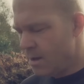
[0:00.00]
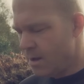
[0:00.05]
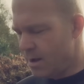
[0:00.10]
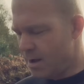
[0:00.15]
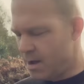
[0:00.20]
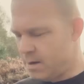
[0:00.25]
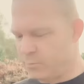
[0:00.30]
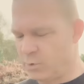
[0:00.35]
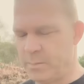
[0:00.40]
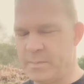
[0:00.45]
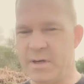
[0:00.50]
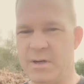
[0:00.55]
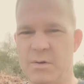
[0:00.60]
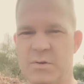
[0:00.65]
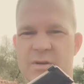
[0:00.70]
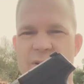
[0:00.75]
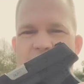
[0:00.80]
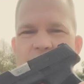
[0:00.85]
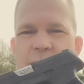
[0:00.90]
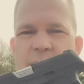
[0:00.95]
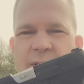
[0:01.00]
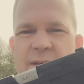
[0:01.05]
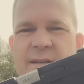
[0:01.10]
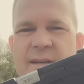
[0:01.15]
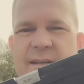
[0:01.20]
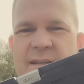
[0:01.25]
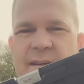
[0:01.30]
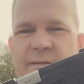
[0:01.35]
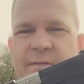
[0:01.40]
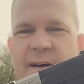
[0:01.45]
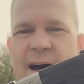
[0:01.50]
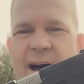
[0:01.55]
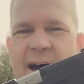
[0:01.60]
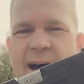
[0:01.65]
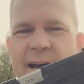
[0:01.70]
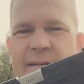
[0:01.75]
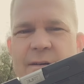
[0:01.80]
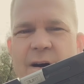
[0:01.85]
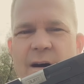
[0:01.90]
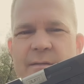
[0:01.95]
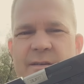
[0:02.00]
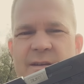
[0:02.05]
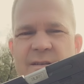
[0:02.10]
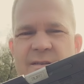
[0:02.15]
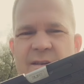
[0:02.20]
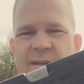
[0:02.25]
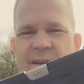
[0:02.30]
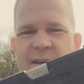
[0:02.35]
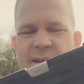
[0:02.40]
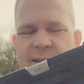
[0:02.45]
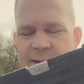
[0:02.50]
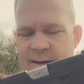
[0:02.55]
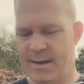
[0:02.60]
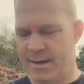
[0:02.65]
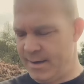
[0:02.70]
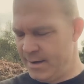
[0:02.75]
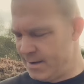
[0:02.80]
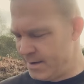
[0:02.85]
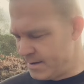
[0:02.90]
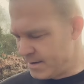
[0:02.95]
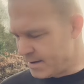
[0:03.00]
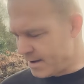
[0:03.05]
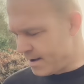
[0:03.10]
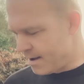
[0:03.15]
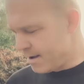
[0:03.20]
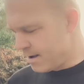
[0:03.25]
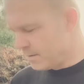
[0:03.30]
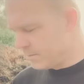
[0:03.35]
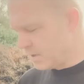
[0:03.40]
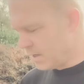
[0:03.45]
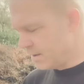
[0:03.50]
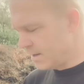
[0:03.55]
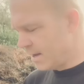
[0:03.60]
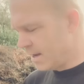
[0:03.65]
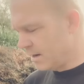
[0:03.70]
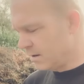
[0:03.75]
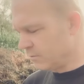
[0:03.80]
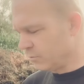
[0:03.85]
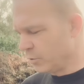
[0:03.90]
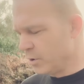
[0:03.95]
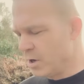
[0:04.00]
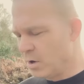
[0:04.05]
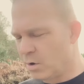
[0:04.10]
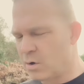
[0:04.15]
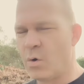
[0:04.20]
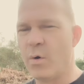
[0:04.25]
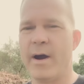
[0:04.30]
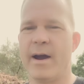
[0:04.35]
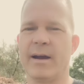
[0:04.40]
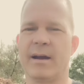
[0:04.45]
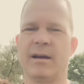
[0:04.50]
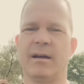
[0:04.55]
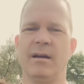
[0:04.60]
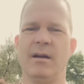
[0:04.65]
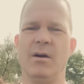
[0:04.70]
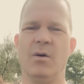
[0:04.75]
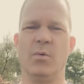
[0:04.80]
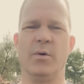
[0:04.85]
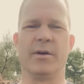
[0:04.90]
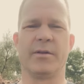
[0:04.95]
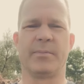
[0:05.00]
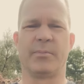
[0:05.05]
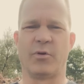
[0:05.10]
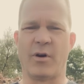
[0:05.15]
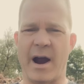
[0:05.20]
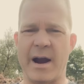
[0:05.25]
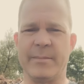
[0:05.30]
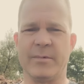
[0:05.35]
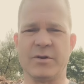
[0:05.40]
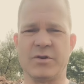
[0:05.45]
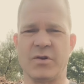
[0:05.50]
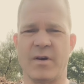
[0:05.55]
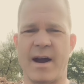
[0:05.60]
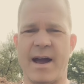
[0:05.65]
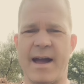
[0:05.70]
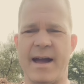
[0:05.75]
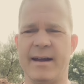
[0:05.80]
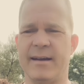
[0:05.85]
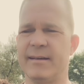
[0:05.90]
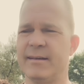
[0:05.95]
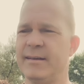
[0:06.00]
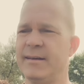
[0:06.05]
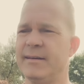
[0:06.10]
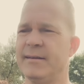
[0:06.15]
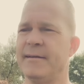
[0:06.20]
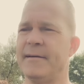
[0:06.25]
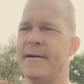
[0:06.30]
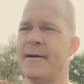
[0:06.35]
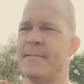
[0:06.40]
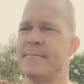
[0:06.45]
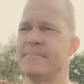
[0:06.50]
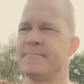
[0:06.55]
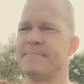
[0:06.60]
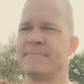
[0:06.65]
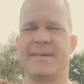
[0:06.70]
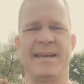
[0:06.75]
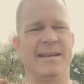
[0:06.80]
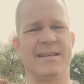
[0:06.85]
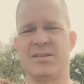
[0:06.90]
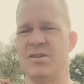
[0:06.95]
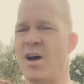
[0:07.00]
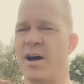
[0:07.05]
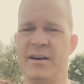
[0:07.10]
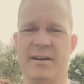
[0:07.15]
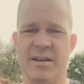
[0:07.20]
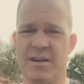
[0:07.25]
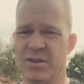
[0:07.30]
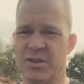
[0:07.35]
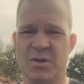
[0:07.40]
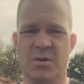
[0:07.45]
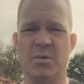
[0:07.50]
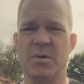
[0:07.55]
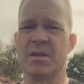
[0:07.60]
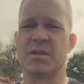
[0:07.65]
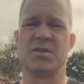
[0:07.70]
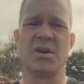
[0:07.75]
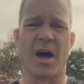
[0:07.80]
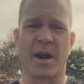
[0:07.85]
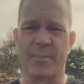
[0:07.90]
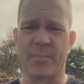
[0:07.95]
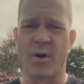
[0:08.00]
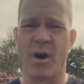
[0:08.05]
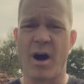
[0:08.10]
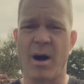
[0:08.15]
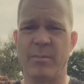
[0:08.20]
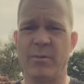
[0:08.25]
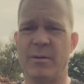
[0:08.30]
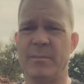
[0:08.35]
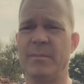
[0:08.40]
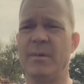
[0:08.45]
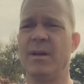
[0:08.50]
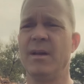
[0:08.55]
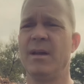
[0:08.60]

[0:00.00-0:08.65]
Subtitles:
we'll be using 365 obviously, and then real quick with primer drag, it's not an issue, it's not a problem.